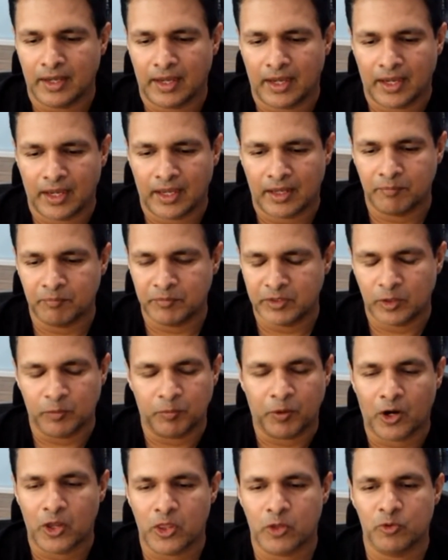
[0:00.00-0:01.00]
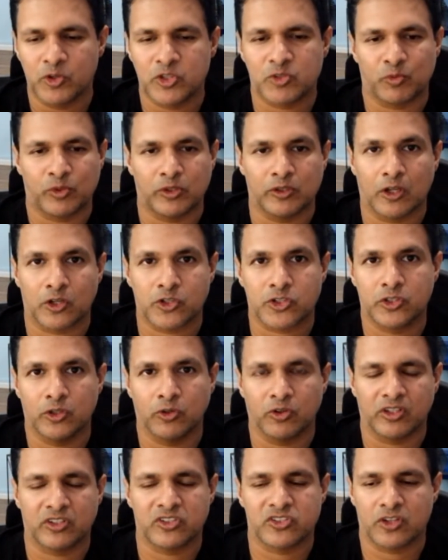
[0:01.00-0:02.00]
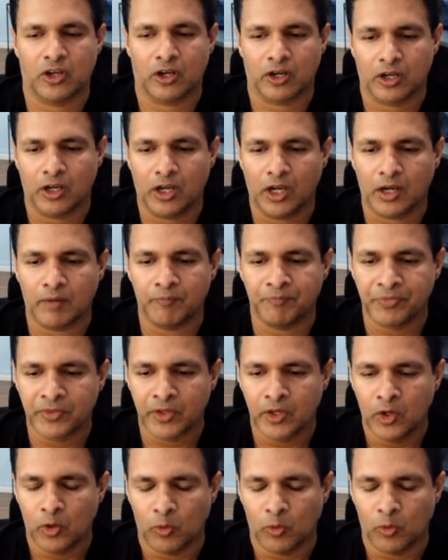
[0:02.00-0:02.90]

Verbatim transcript: And you know, part of the reason we launched tokens.com